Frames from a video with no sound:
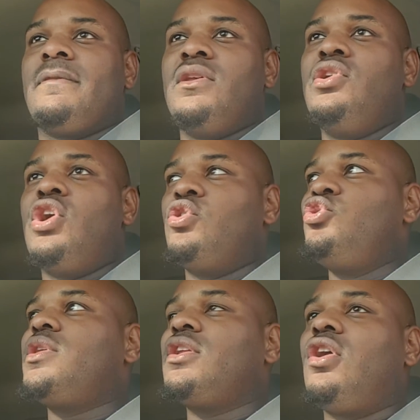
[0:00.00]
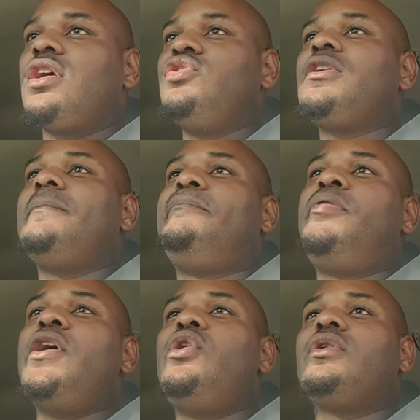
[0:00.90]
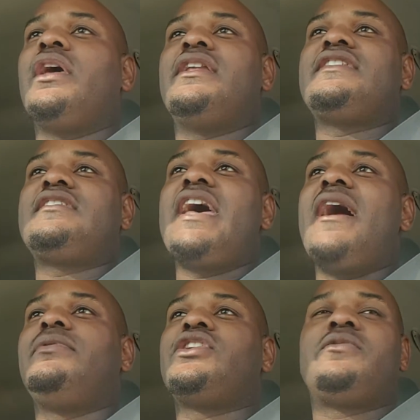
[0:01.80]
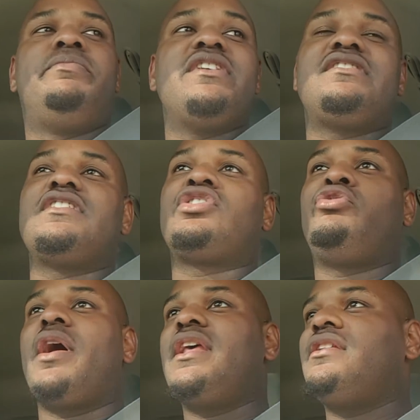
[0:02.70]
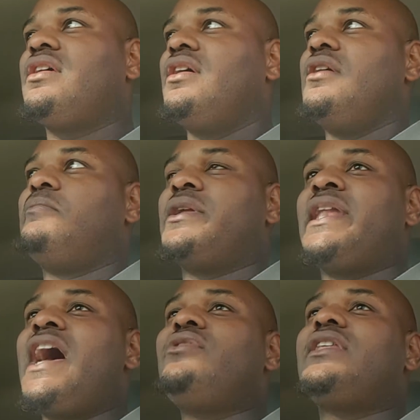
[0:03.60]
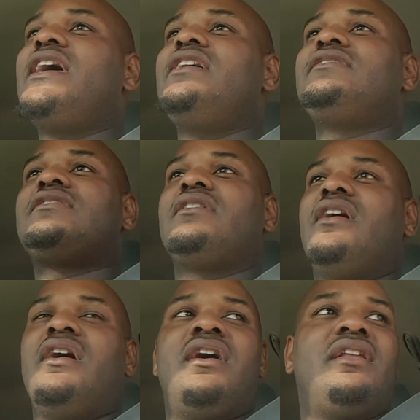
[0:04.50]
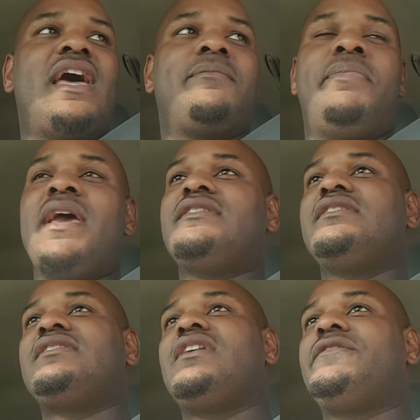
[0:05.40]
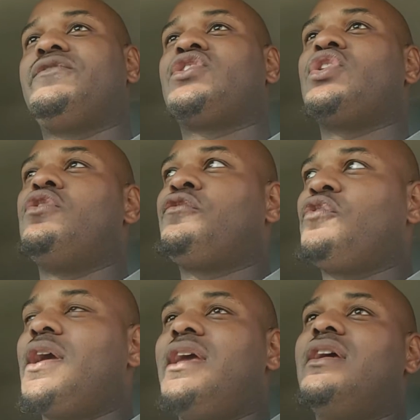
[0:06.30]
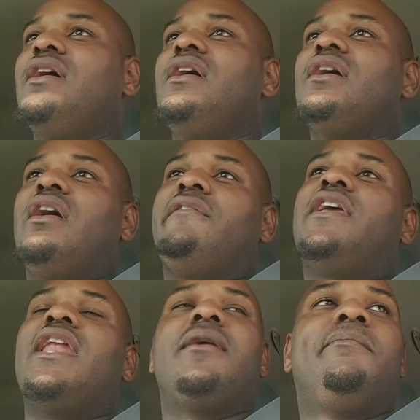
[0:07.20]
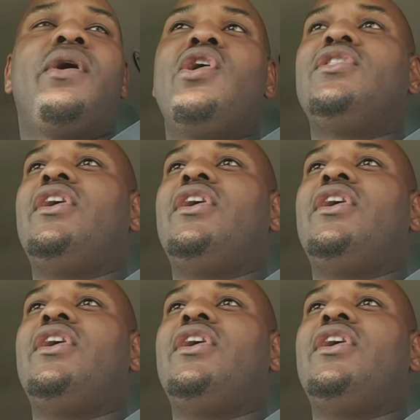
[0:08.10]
you know, you can build and establish business credit, but nowadays, like banks and stuff are so afraid of getting burned.